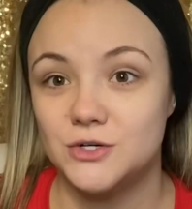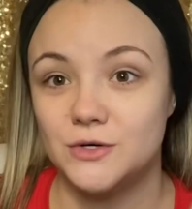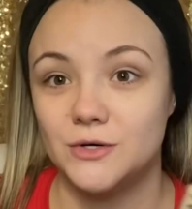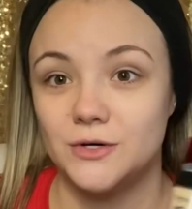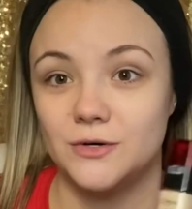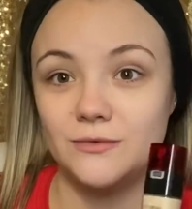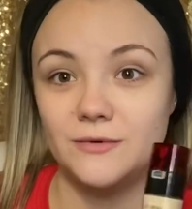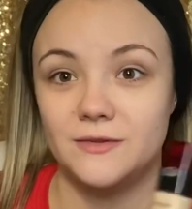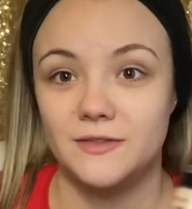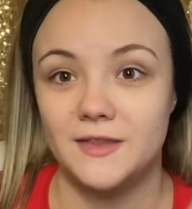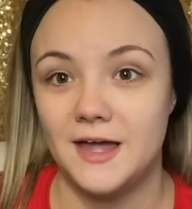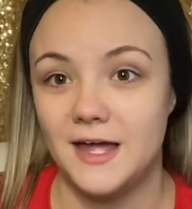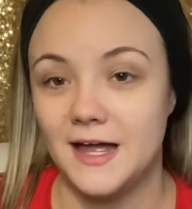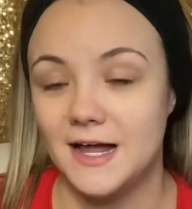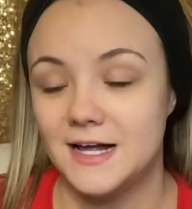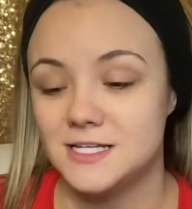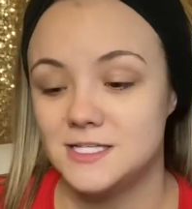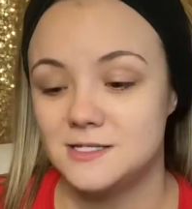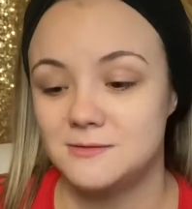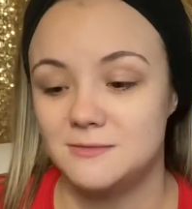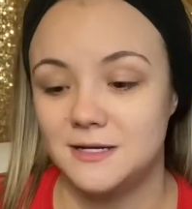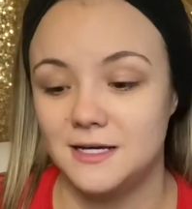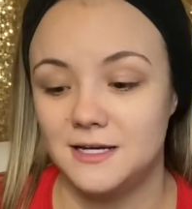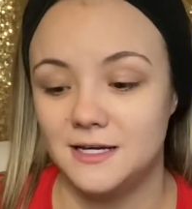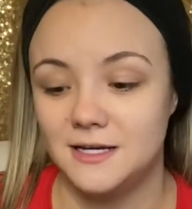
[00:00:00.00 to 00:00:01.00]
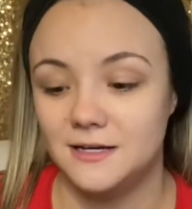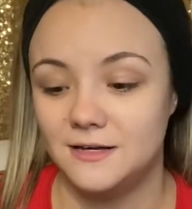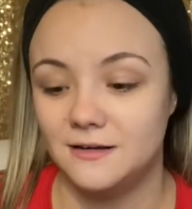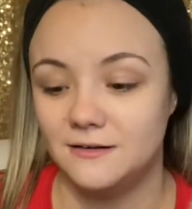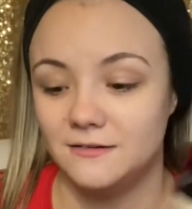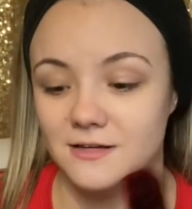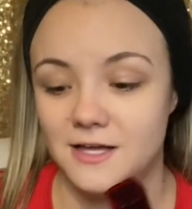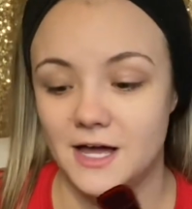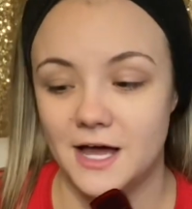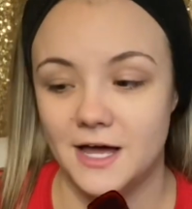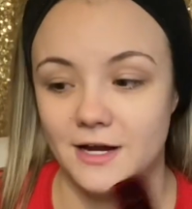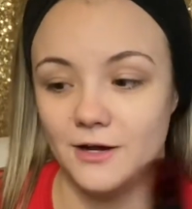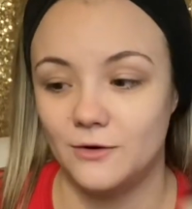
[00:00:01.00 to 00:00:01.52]
it when they asked me
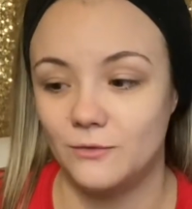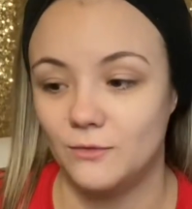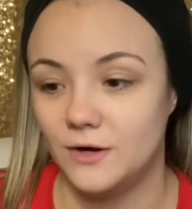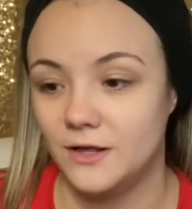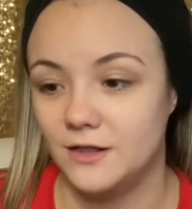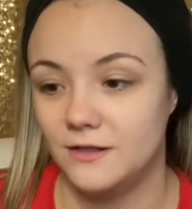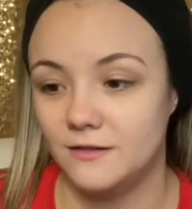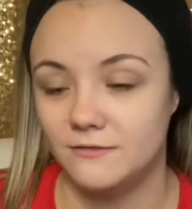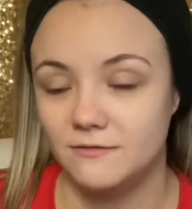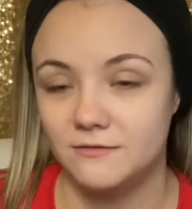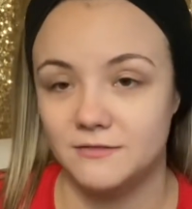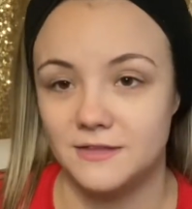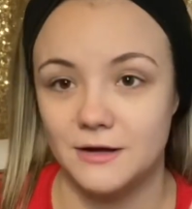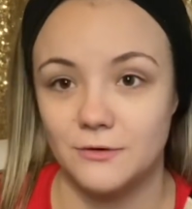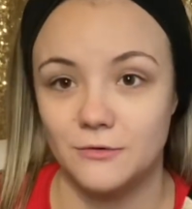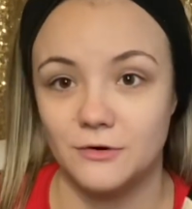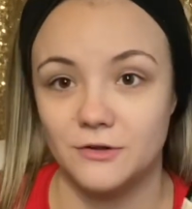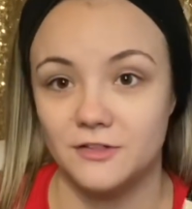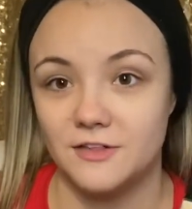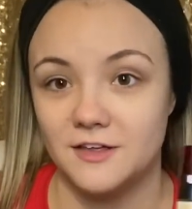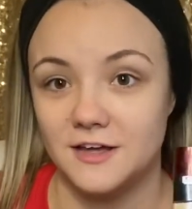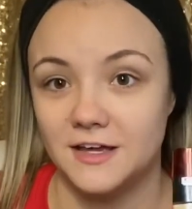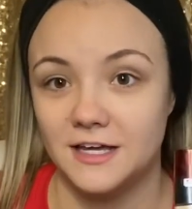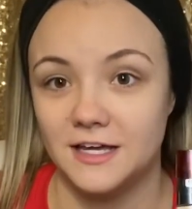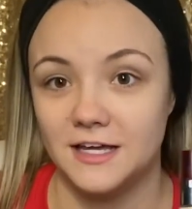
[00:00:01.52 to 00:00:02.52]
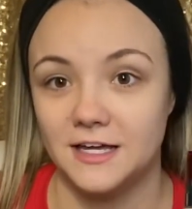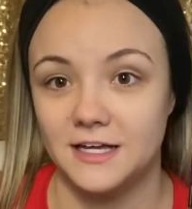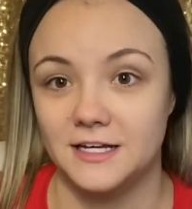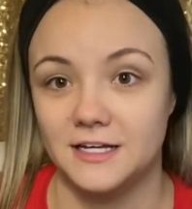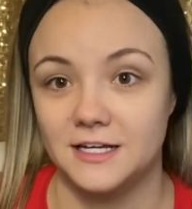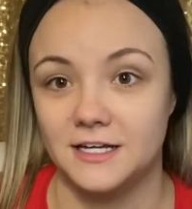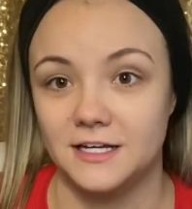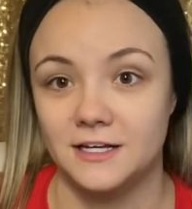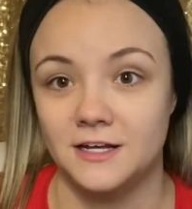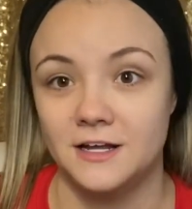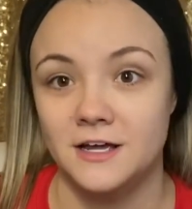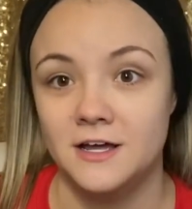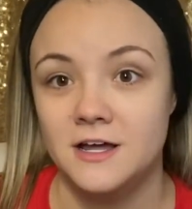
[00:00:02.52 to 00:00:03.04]
kind of what they were thinking,
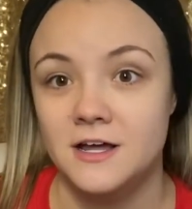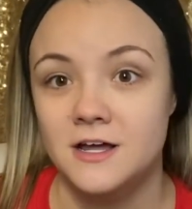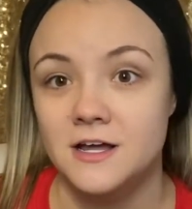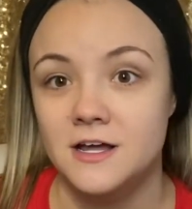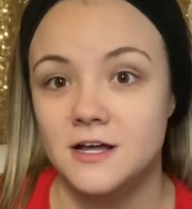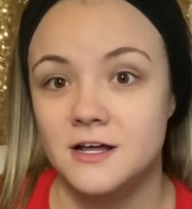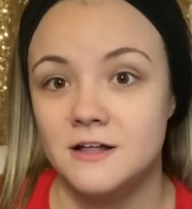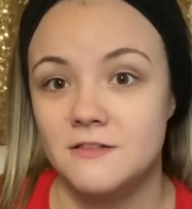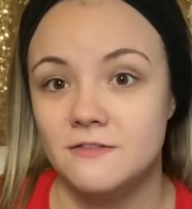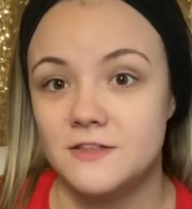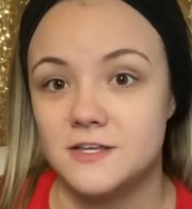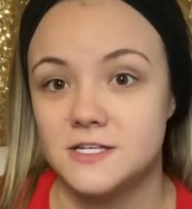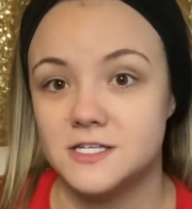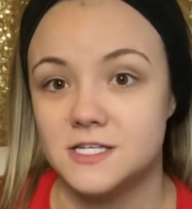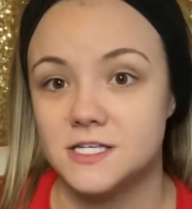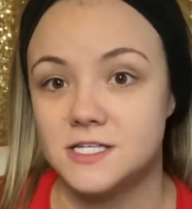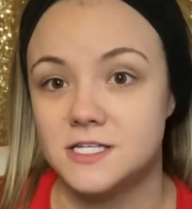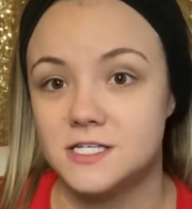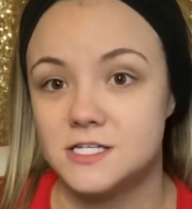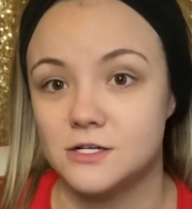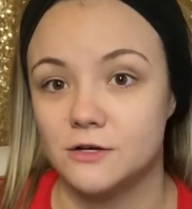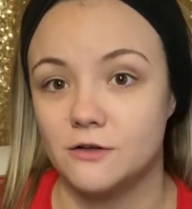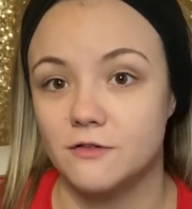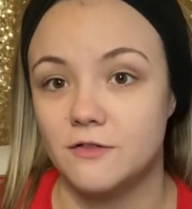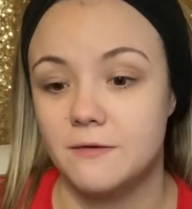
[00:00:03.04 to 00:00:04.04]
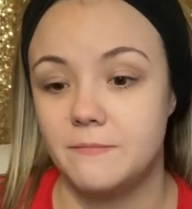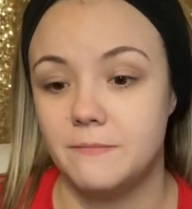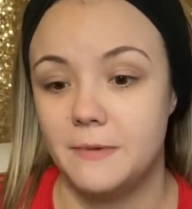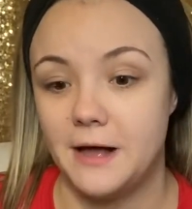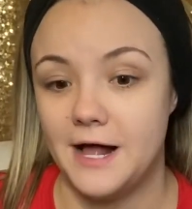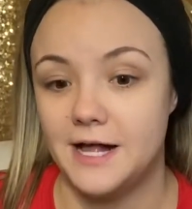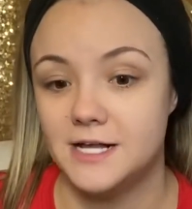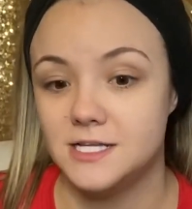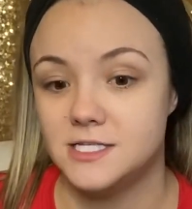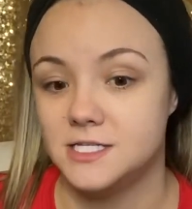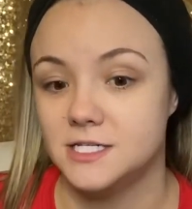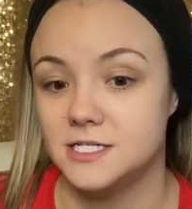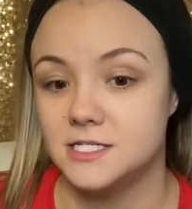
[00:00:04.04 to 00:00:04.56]
and this is still the
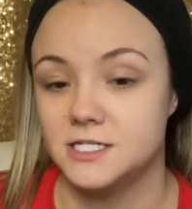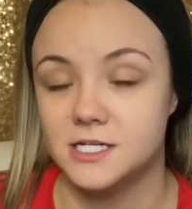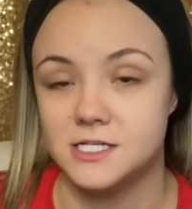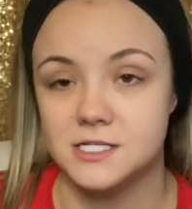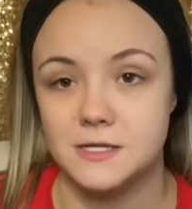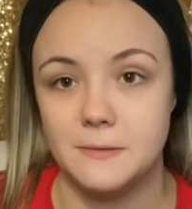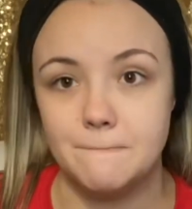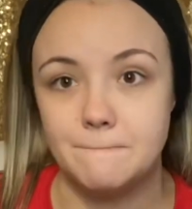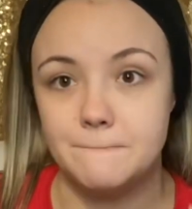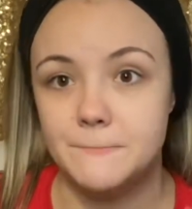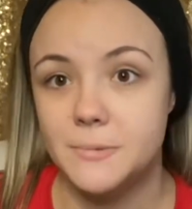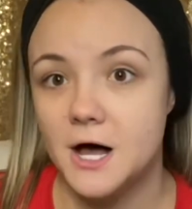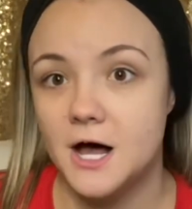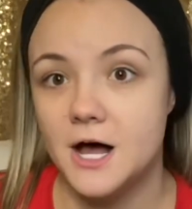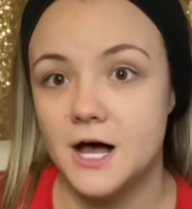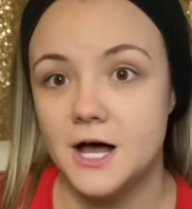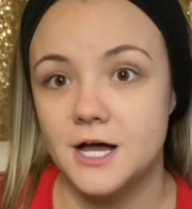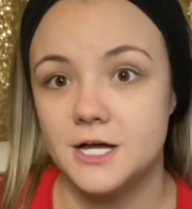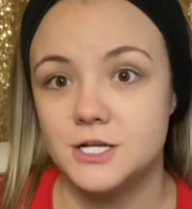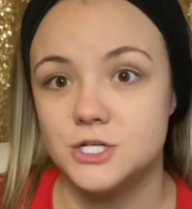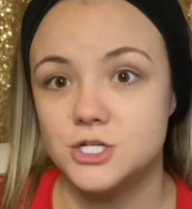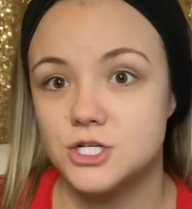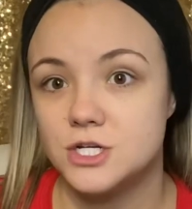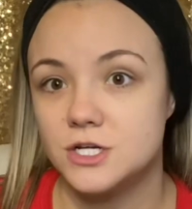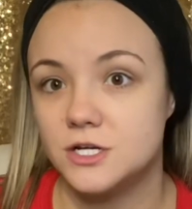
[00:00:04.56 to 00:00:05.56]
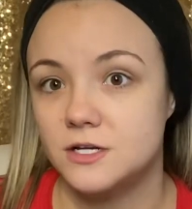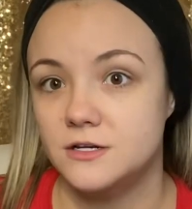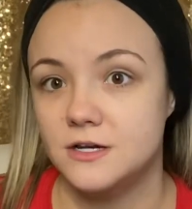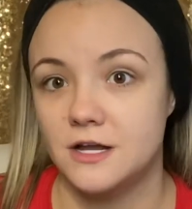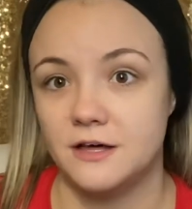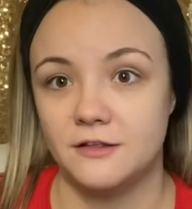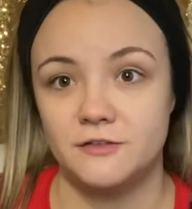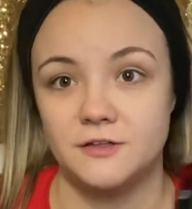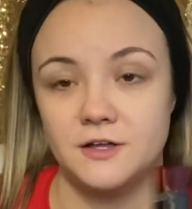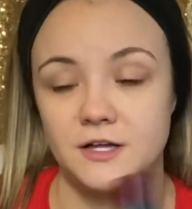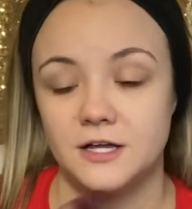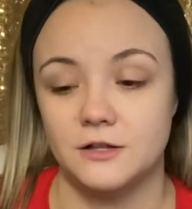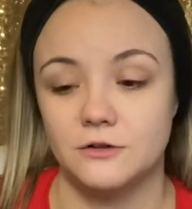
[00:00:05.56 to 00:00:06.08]
best. It doesn't budge,
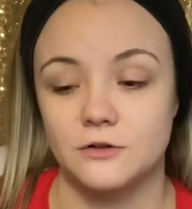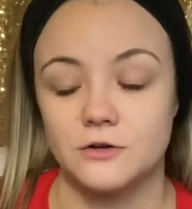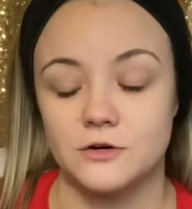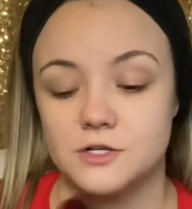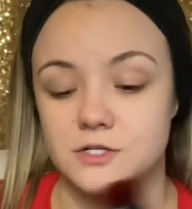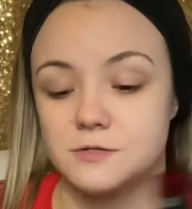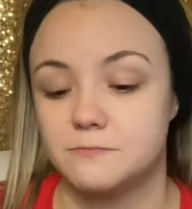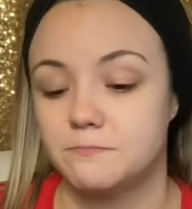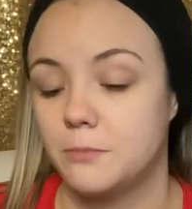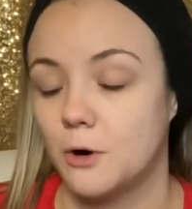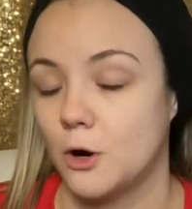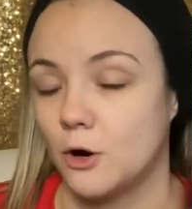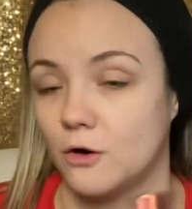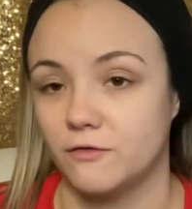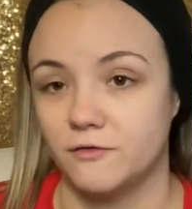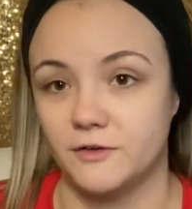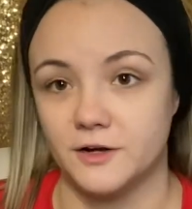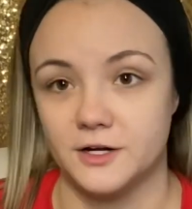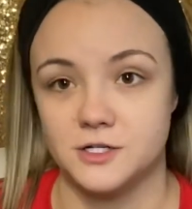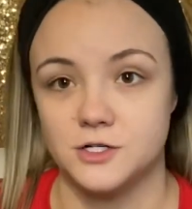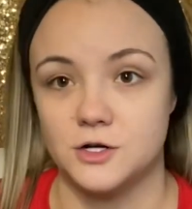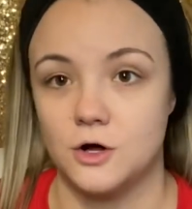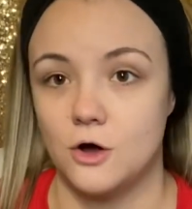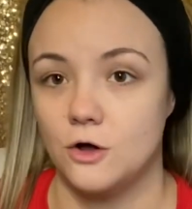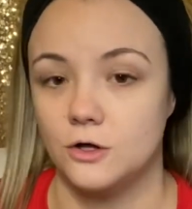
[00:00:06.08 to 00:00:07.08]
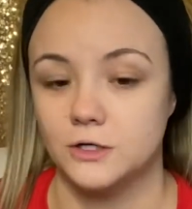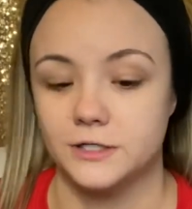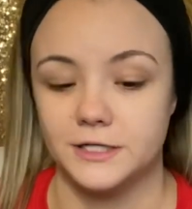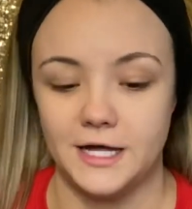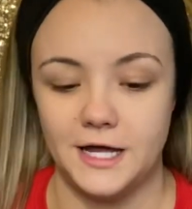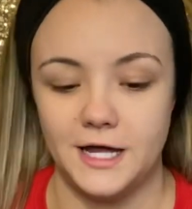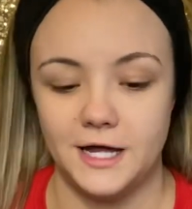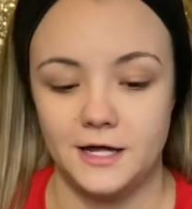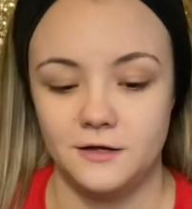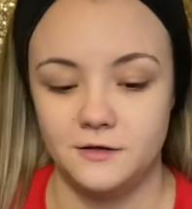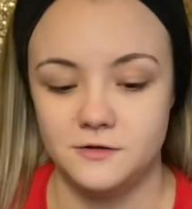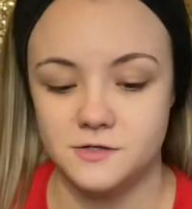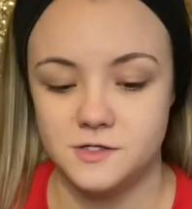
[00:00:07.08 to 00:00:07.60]
nothing. It looks perfect all
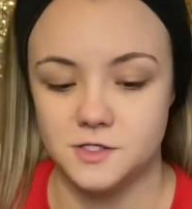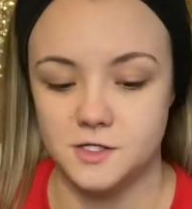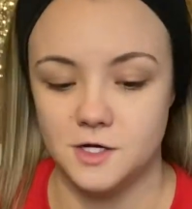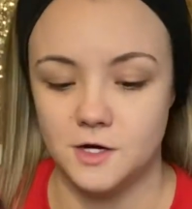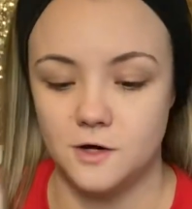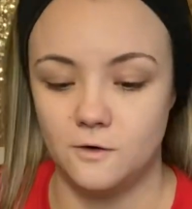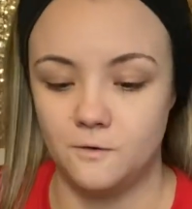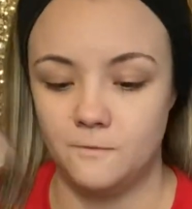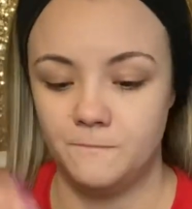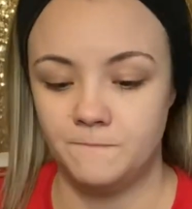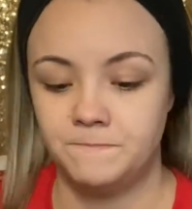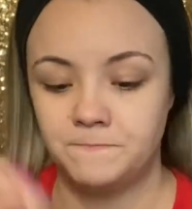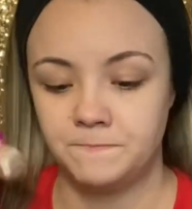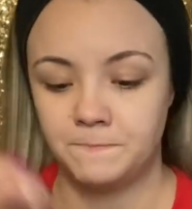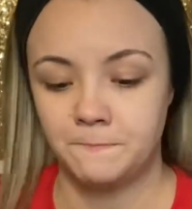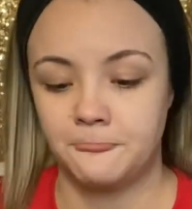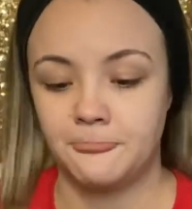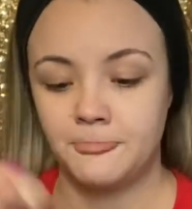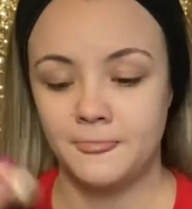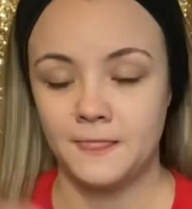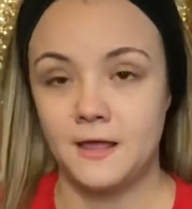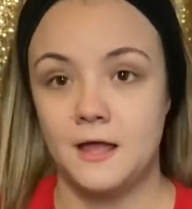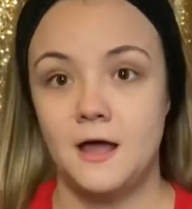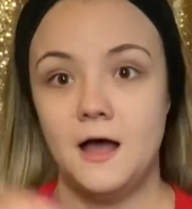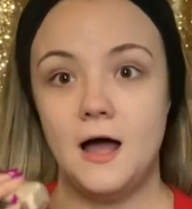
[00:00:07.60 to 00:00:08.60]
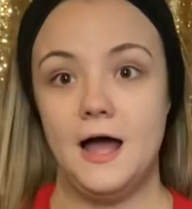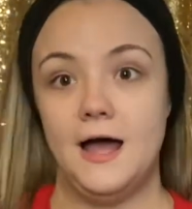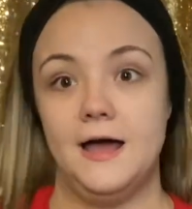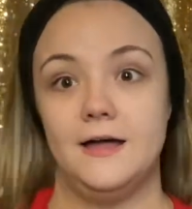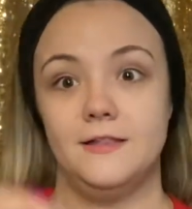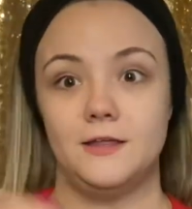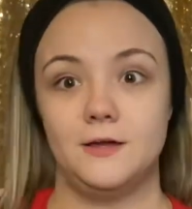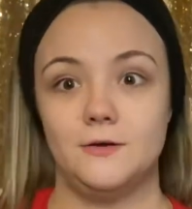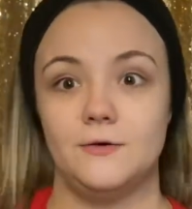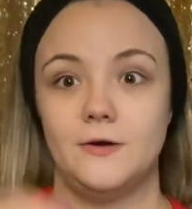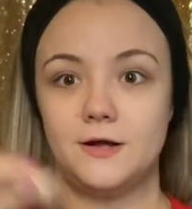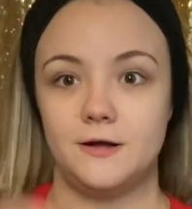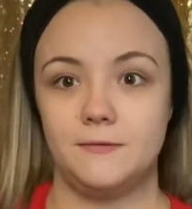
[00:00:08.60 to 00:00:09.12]
day. So highly
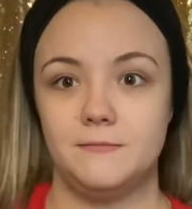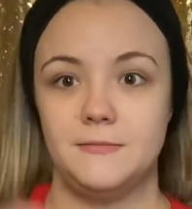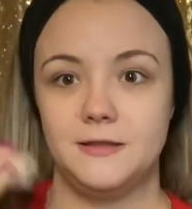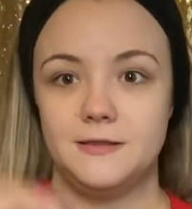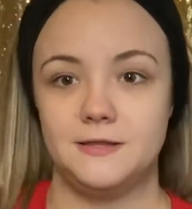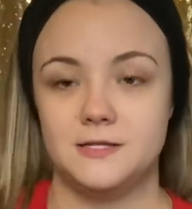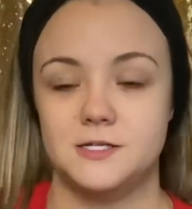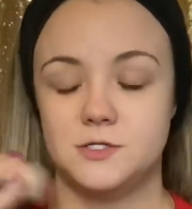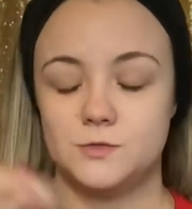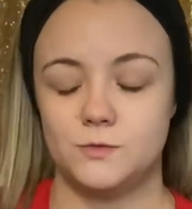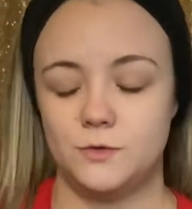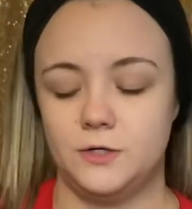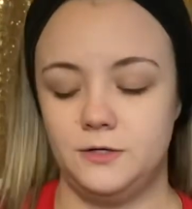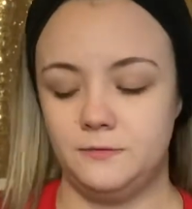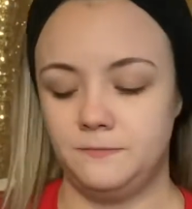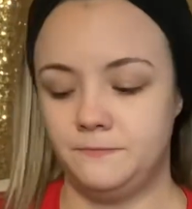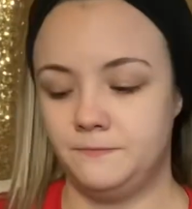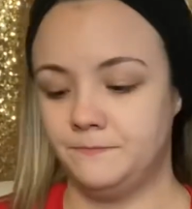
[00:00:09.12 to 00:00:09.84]
recommend this one.